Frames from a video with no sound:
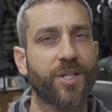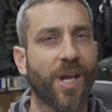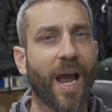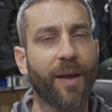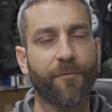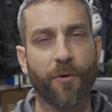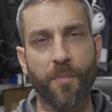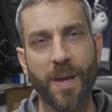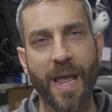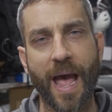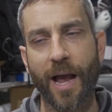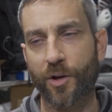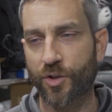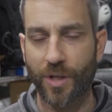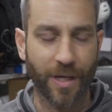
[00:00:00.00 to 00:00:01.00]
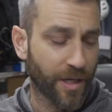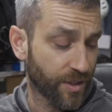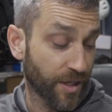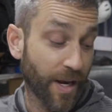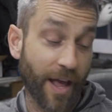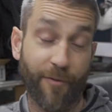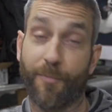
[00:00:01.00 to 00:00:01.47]
side for me, actually, because
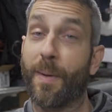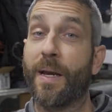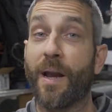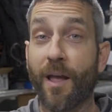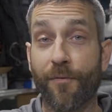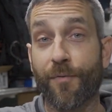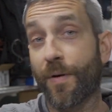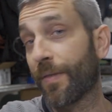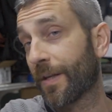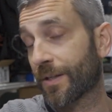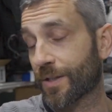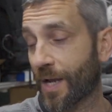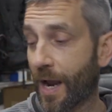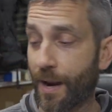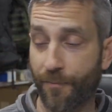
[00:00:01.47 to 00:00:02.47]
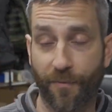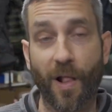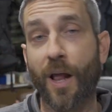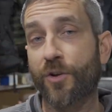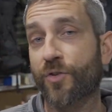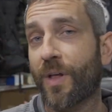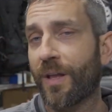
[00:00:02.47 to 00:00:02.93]
I'd have my knife on this side,
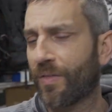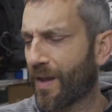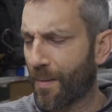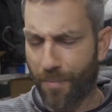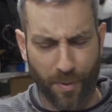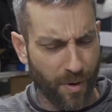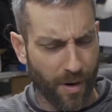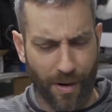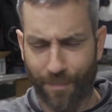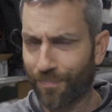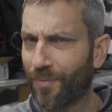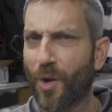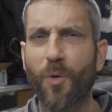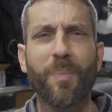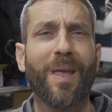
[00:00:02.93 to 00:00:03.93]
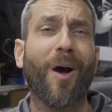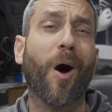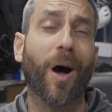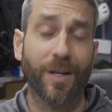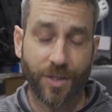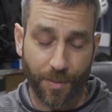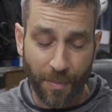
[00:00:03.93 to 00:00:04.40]
flashlight there. It would be
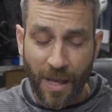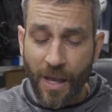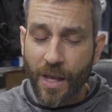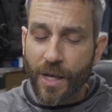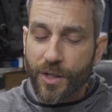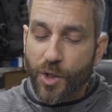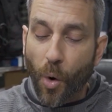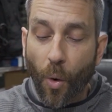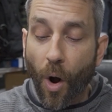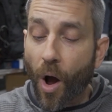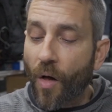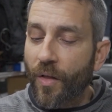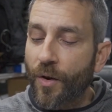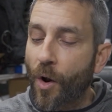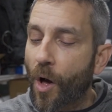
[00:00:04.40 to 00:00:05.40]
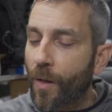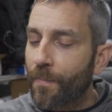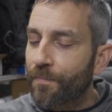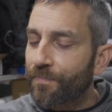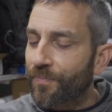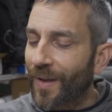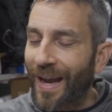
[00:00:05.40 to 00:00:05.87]
awesome. So all in all,
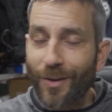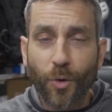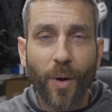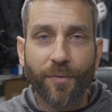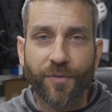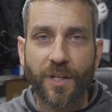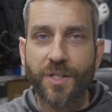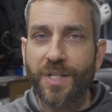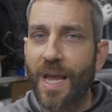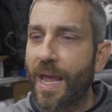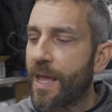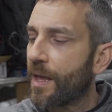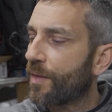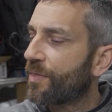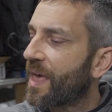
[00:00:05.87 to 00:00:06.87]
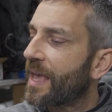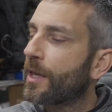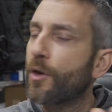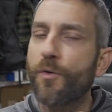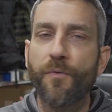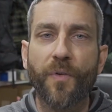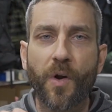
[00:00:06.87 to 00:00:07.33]
I do have to say
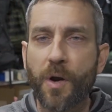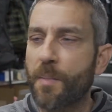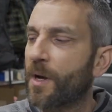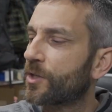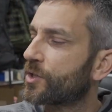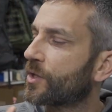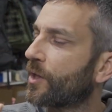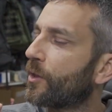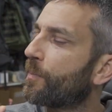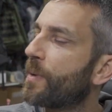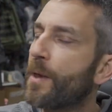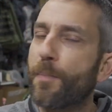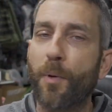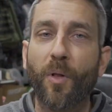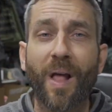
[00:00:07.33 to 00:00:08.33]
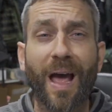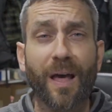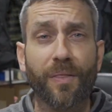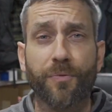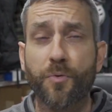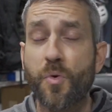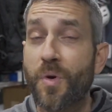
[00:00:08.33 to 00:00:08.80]
thank you very much to the people
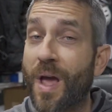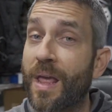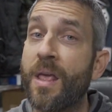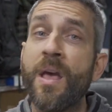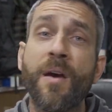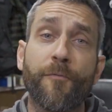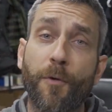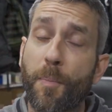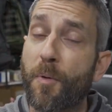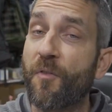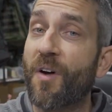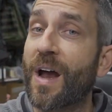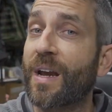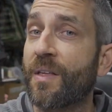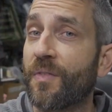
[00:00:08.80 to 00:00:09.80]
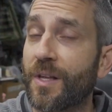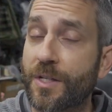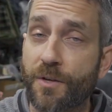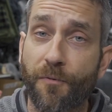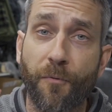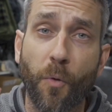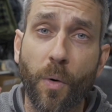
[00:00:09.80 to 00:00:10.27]
at ThruNite for providing
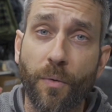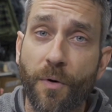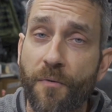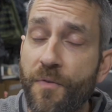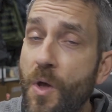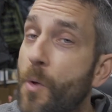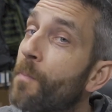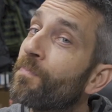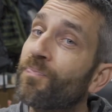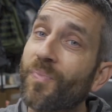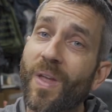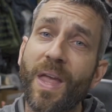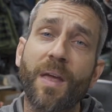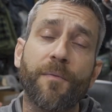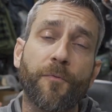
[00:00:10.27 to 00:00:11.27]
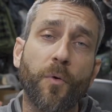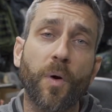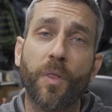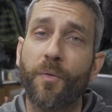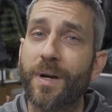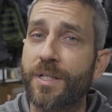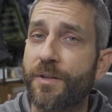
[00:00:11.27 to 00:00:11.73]
this for review. And for
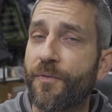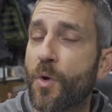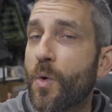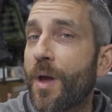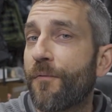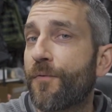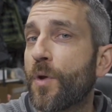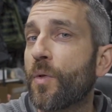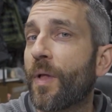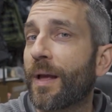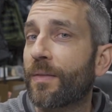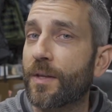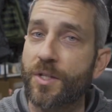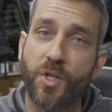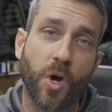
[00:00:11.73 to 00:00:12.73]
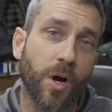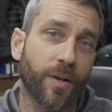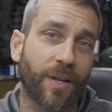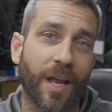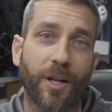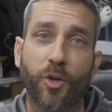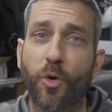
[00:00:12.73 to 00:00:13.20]
the rest of you, if you like this
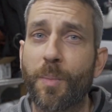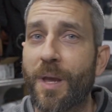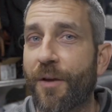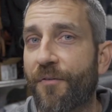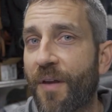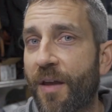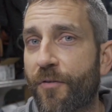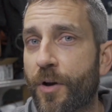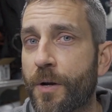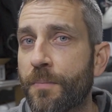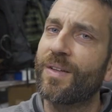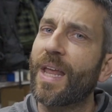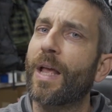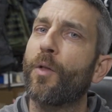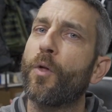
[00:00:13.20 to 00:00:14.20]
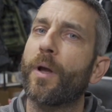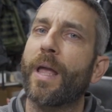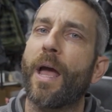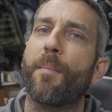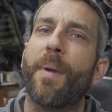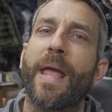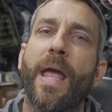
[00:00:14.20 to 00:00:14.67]
content, do me a favor. Take a look
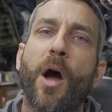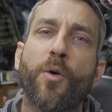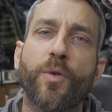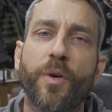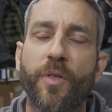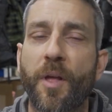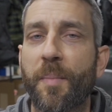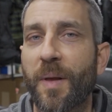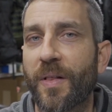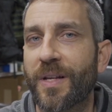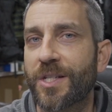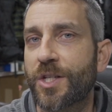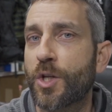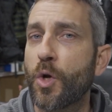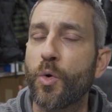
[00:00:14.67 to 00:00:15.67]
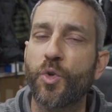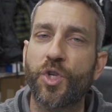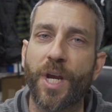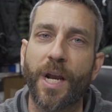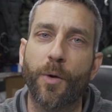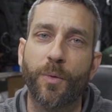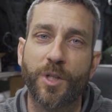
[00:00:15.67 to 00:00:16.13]
at my Outer Limitless 2
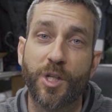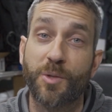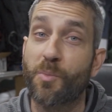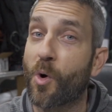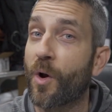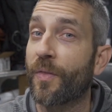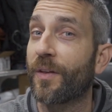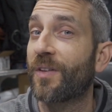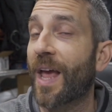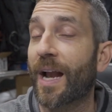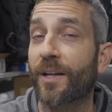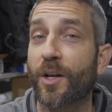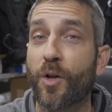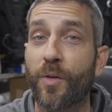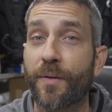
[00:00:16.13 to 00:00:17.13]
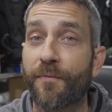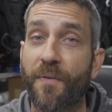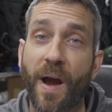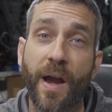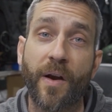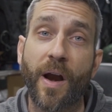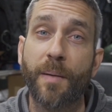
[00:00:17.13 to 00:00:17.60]
channel, which is more on the tactical and
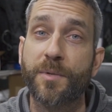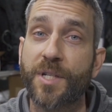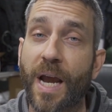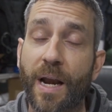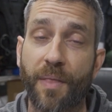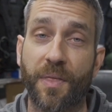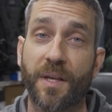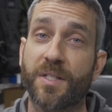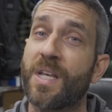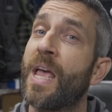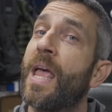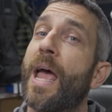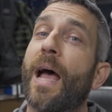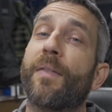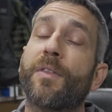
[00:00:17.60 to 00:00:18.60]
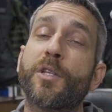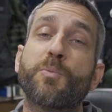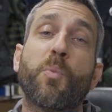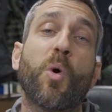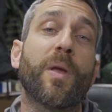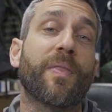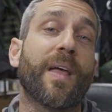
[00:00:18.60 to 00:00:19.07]
firearm side of things. At this
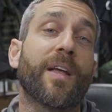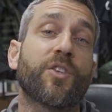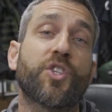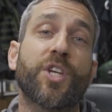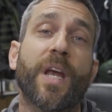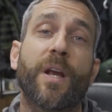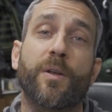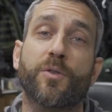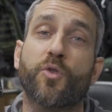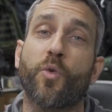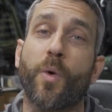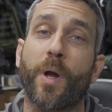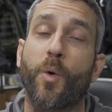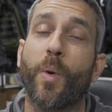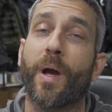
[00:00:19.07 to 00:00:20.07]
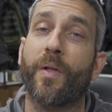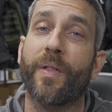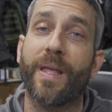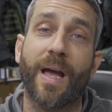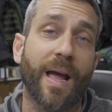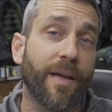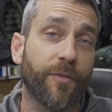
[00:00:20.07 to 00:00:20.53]
point, that channel is growing
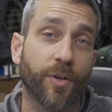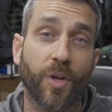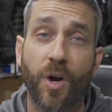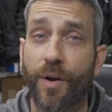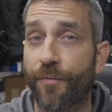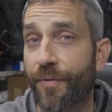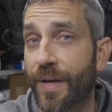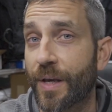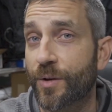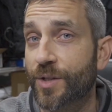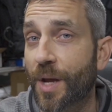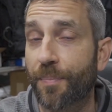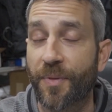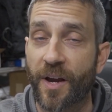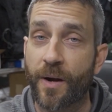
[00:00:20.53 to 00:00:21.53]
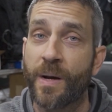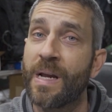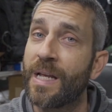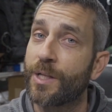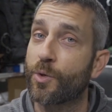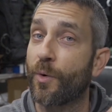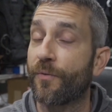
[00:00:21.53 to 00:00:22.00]
quickly. I have a ton of videos up there.
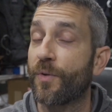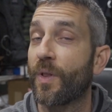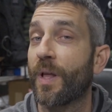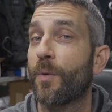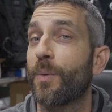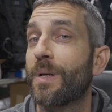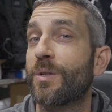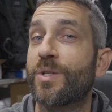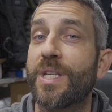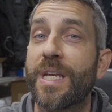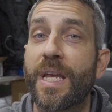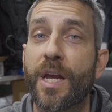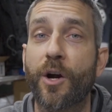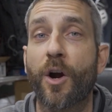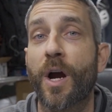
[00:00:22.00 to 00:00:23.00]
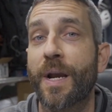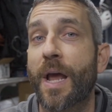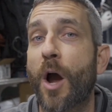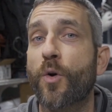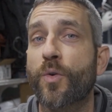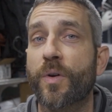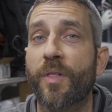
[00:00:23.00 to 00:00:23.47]
So if you like what you see here on
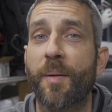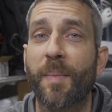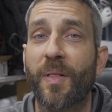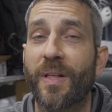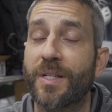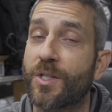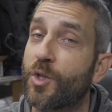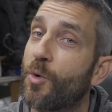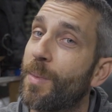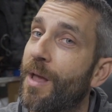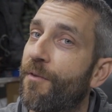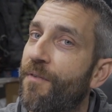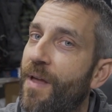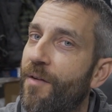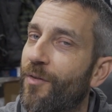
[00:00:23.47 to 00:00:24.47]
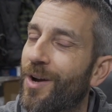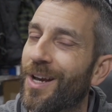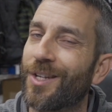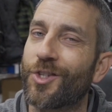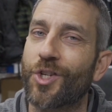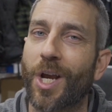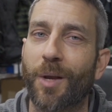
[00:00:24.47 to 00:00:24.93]
Outer Limitless, do me a favor
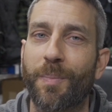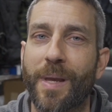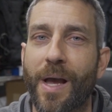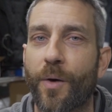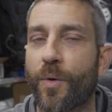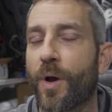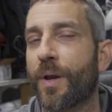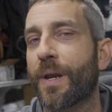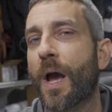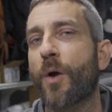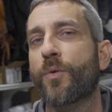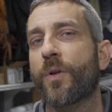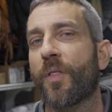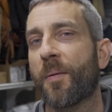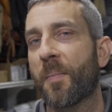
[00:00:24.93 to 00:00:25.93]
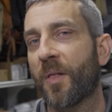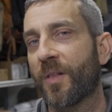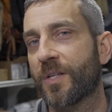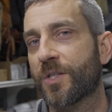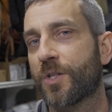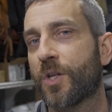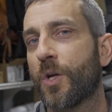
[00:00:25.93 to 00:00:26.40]
and check me out on Outer
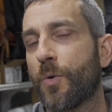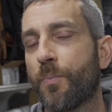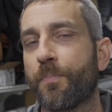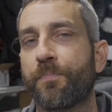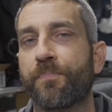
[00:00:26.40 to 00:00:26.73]
Limitless 2.